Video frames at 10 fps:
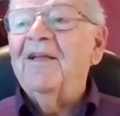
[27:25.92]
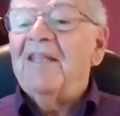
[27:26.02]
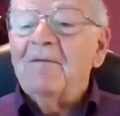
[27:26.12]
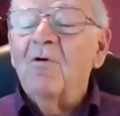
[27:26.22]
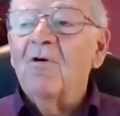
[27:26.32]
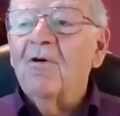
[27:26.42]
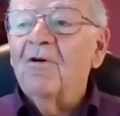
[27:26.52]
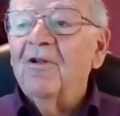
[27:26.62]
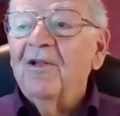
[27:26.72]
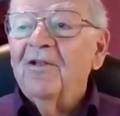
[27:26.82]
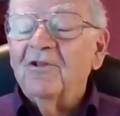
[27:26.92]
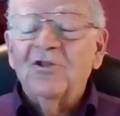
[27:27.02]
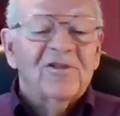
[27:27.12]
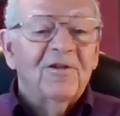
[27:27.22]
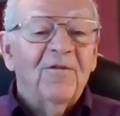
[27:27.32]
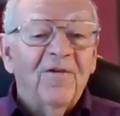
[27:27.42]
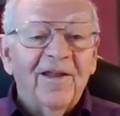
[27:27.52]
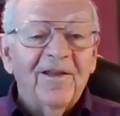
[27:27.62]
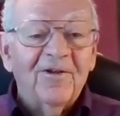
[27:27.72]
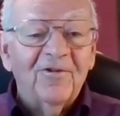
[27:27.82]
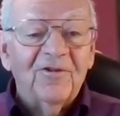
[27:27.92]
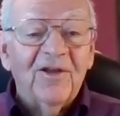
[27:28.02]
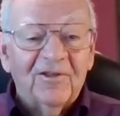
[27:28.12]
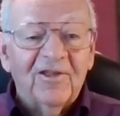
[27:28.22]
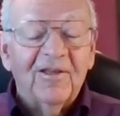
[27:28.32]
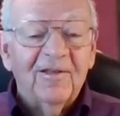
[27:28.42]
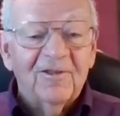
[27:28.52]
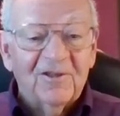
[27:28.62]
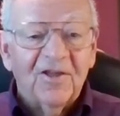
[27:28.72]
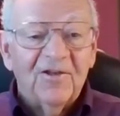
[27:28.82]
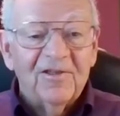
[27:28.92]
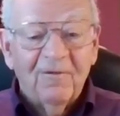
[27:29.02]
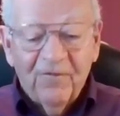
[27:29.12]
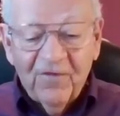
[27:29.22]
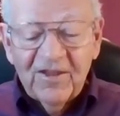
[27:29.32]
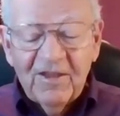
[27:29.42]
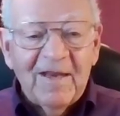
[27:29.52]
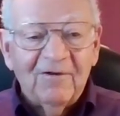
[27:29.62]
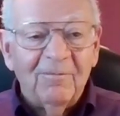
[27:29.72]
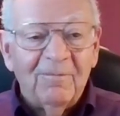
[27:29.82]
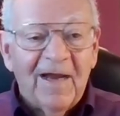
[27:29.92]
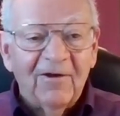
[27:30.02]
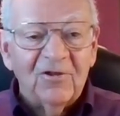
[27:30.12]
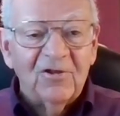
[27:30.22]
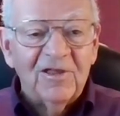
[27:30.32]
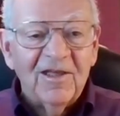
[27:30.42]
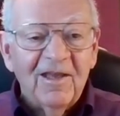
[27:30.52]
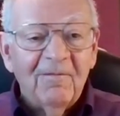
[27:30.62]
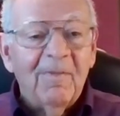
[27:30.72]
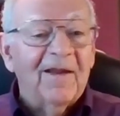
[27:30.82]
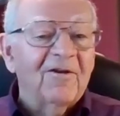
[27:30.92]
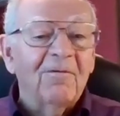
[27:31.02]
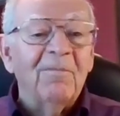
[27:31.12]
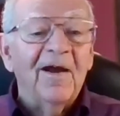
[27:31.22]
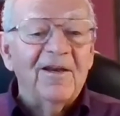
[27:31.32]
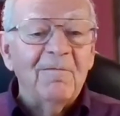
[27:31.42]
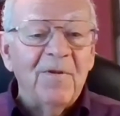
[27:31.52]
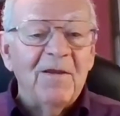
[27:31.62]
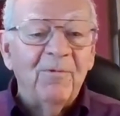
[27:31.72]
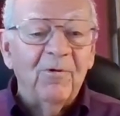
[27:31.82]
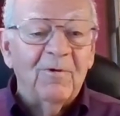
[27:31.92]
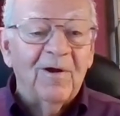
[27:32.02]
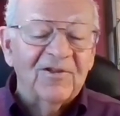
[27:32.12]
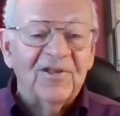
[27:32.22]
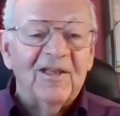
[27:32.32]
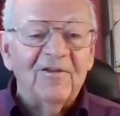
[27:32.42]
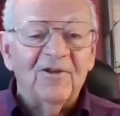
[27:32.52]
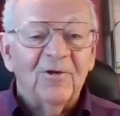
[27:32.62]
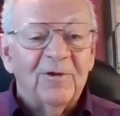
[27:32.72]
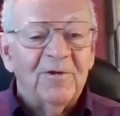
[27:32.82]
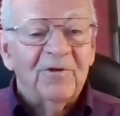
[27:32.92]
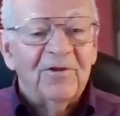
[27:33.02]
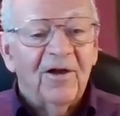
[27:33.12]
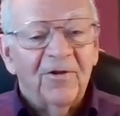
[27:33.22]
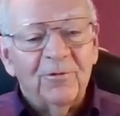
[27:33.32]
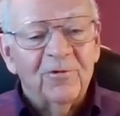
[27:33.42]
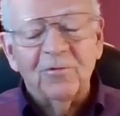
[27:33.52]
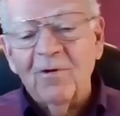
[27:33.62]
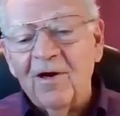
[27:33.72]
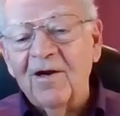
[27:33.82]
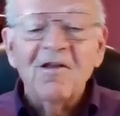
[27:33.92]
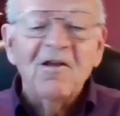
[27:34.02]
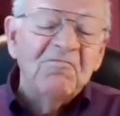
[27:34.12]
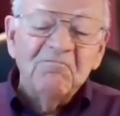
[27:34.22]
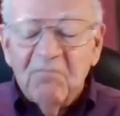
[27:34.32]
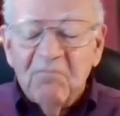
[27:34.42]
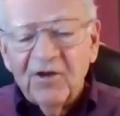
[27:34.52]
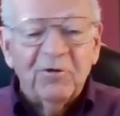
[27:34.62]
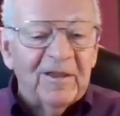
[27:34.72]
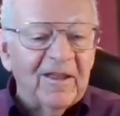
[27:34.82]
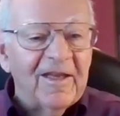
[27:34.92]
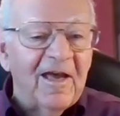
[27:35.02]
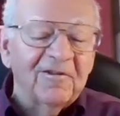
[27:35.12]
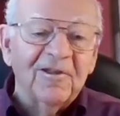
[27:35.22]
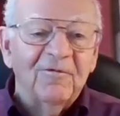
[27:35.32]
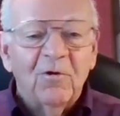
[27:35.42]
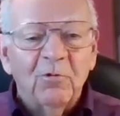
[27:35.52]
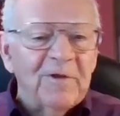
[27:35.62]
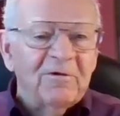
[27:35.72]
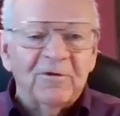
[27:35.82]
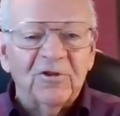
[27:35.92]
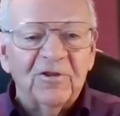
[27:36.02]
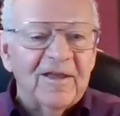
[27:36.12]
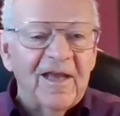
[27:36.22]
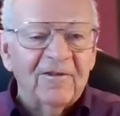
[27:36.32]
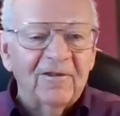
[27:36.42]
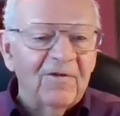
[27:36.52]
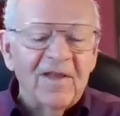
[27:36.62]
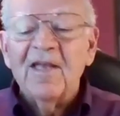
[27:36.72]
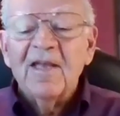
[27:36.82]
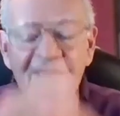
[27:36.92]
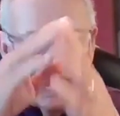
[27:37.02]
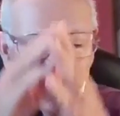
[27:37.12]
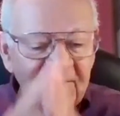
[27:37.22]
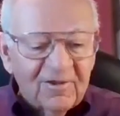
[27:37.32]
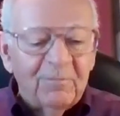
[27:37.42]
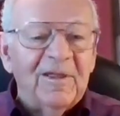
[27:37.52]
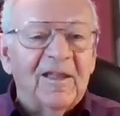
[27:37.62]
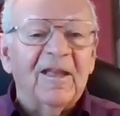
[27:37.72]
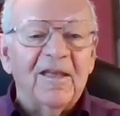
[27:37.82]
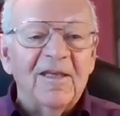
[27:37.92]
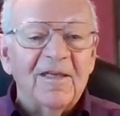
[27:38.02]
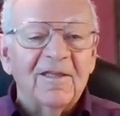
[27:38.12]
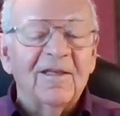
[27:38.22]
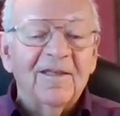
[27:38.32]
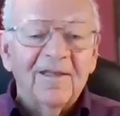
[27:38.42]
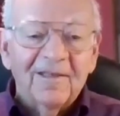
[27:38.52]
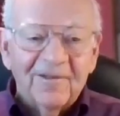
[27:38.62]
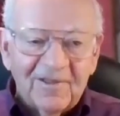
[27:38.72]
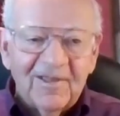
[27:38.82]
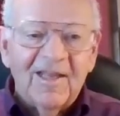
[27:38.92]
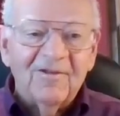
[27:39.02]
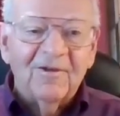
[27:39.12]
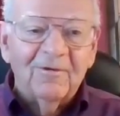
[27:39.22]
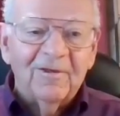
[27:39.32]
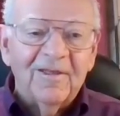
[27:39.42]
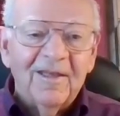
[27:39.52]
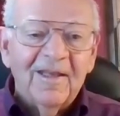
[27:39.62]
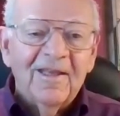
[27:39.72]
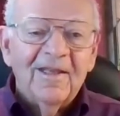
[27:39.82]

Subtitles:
anymore justify conducting studies of fundamental biology by combining people who are sedentary with others who are moderately active or recreationally active. It has to be clean. Sedentarism